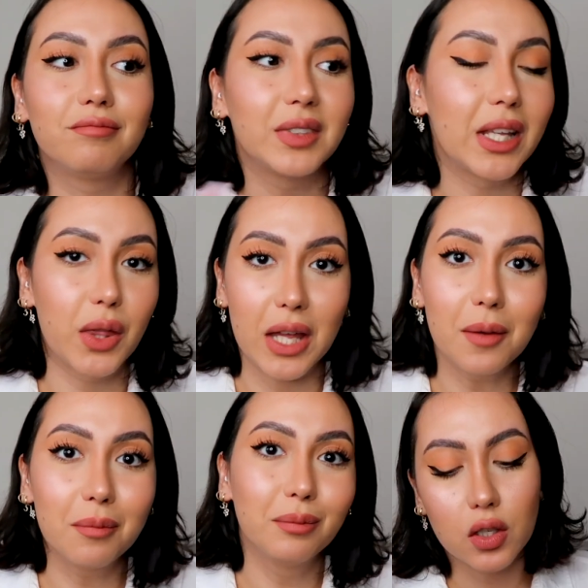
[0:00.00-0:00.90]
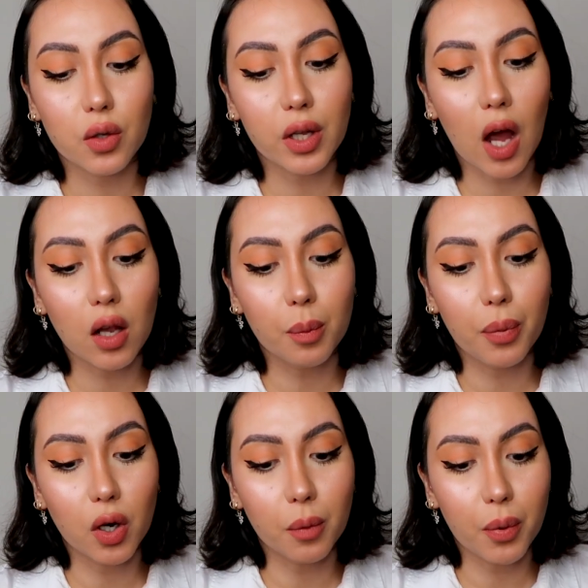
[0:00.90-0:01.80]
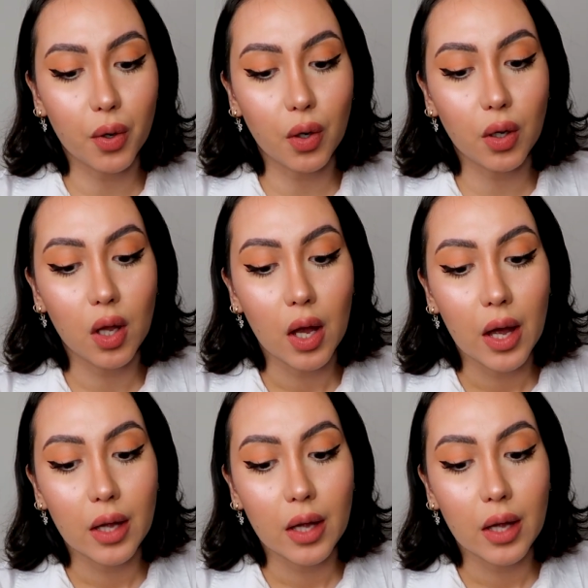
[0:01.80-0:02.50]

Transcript: the theme. So The Color Purple